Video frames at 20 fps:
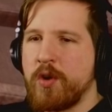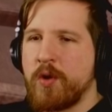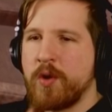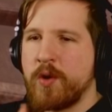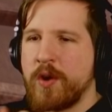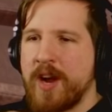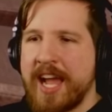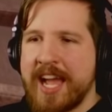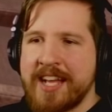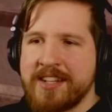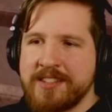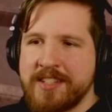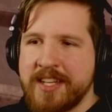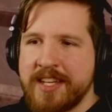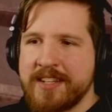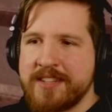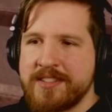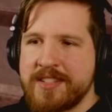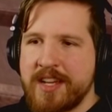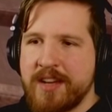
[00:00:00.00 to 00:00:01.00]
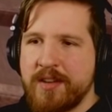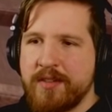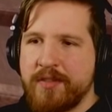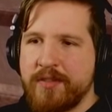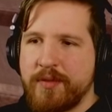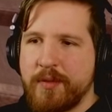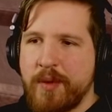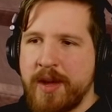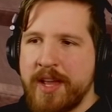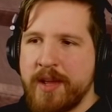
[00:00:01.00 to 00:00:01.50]
or asking
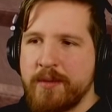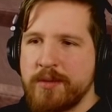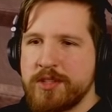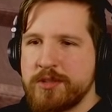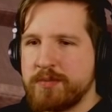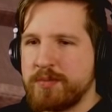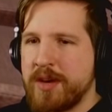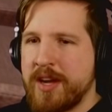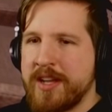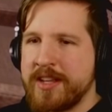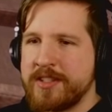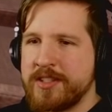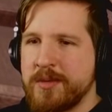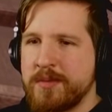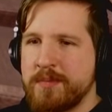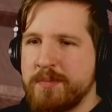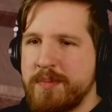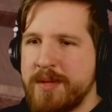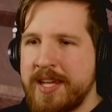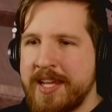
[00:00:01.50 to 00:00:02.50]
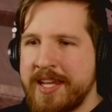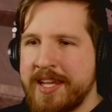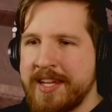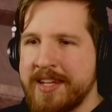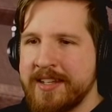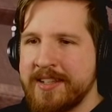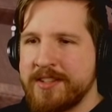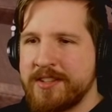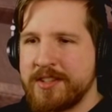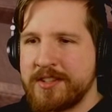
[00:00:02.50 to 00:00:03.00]
itself why it was brought into
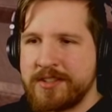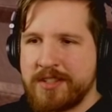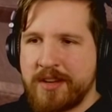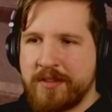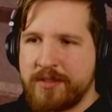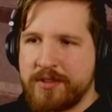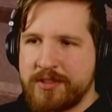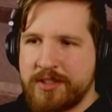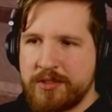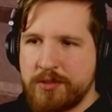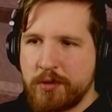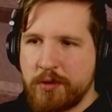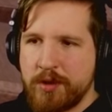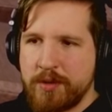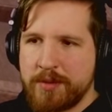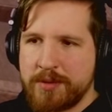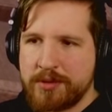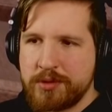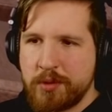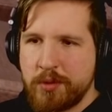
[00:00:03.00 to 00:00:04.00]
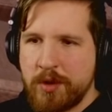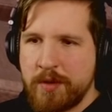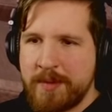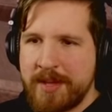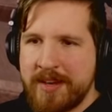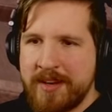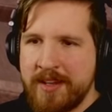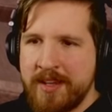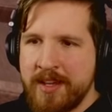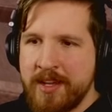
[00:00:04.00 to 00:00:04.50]
being to suffer such horrible
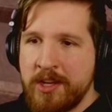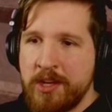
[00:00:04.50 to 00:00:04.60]
torment.